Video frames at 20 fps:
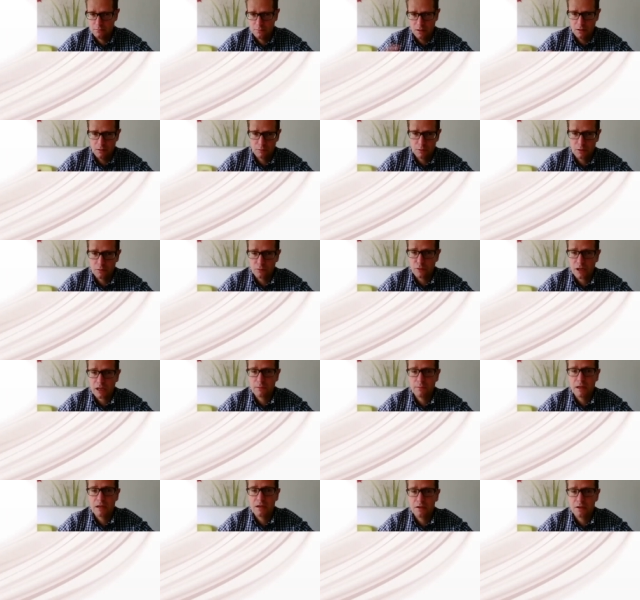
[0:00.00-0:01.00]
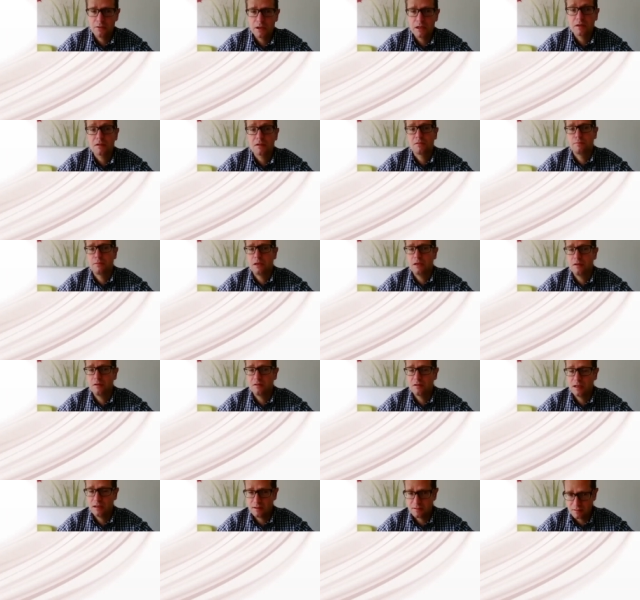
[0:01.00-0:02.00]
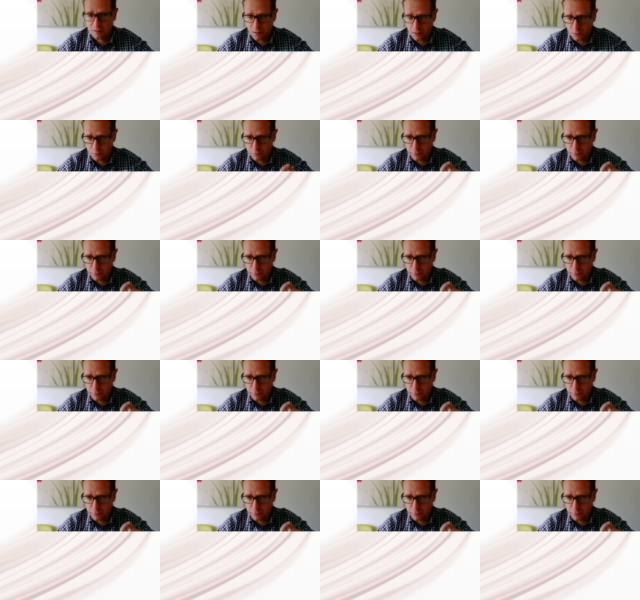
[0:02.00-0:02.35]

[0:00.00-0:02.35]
I wouldn't recommend doing this, but you see there's a whole